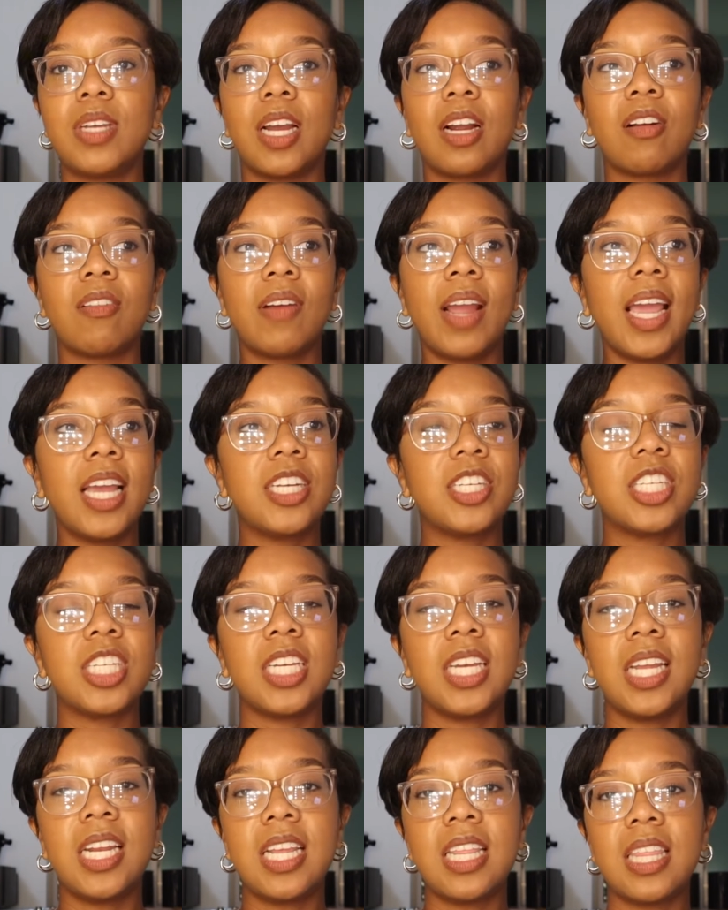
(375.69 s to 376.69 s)

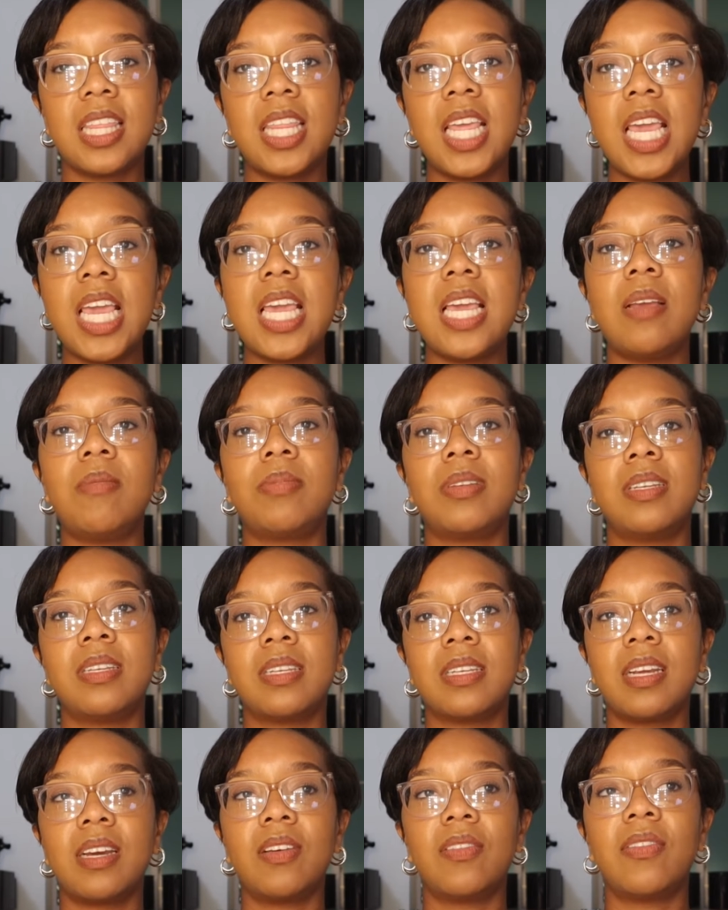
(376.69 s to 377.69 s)
decoration and themes
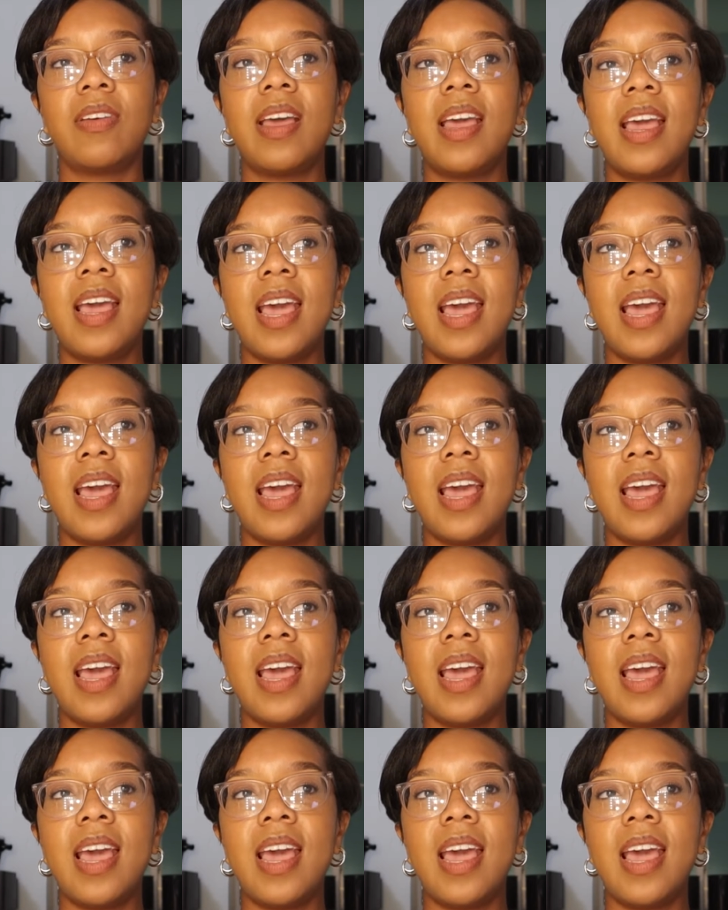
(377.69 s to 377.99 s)
and stuff.